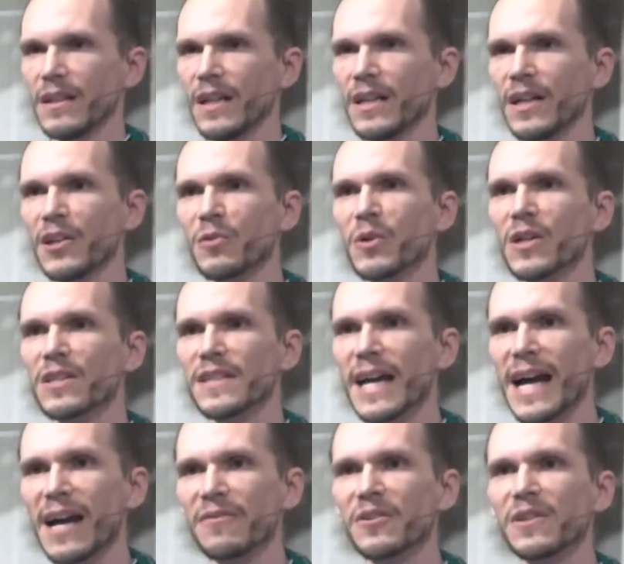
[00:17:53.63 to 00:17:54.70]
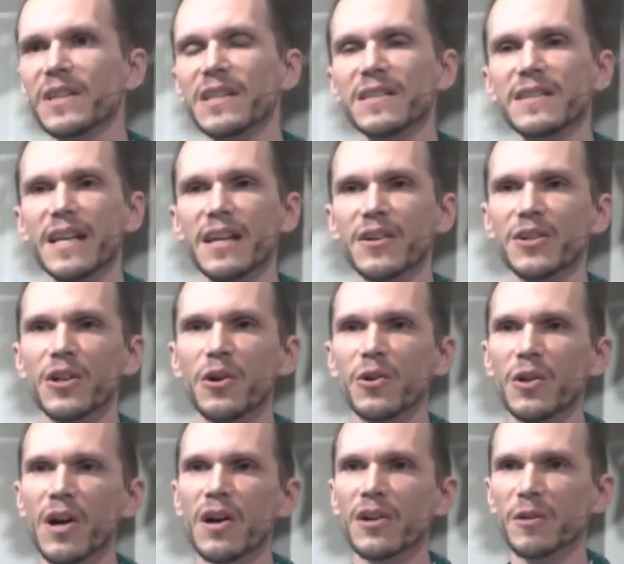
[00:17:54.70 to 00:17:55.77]
In other words, after this, they are no
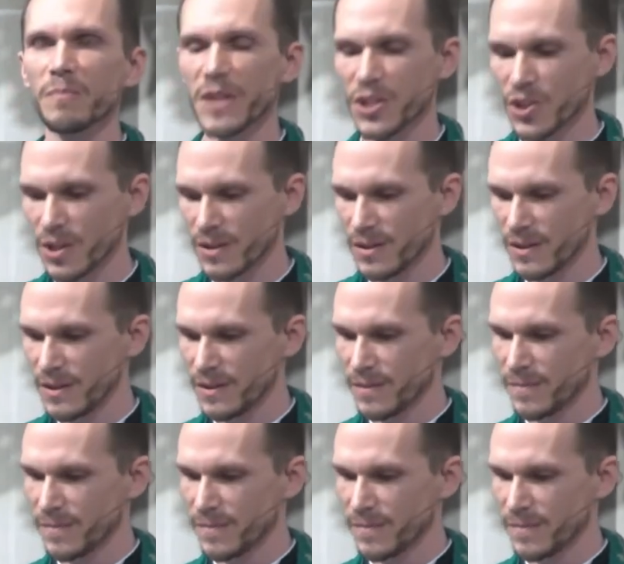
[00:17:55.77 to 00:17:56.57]
longer mentioned.